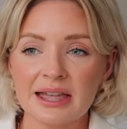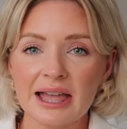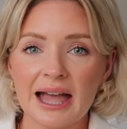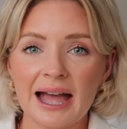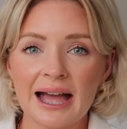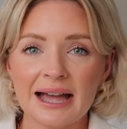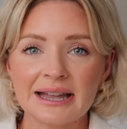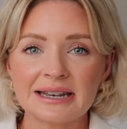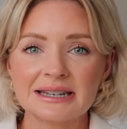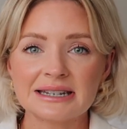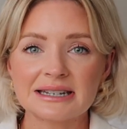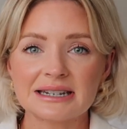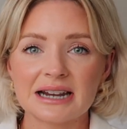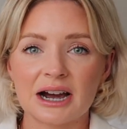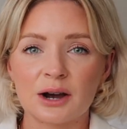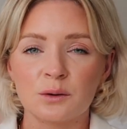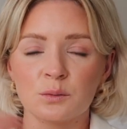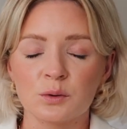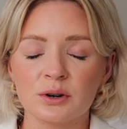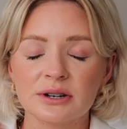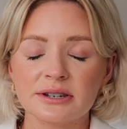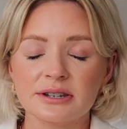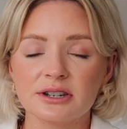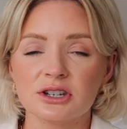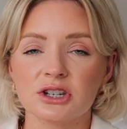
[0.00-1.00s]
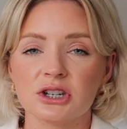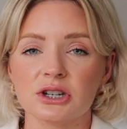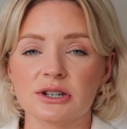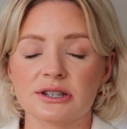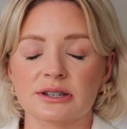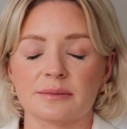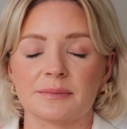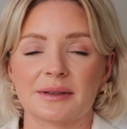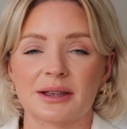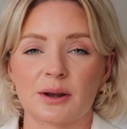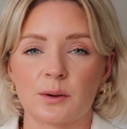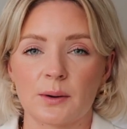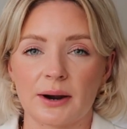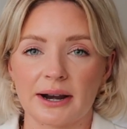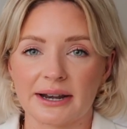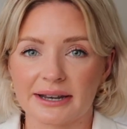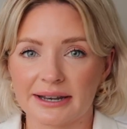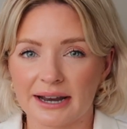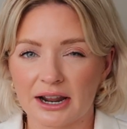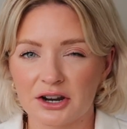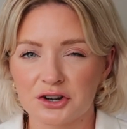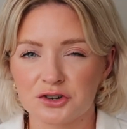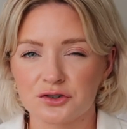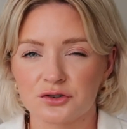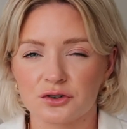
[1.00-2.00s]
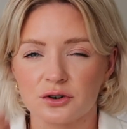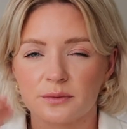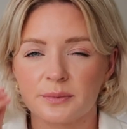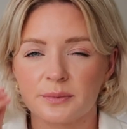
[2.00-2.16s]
And I wanted to use something quite natural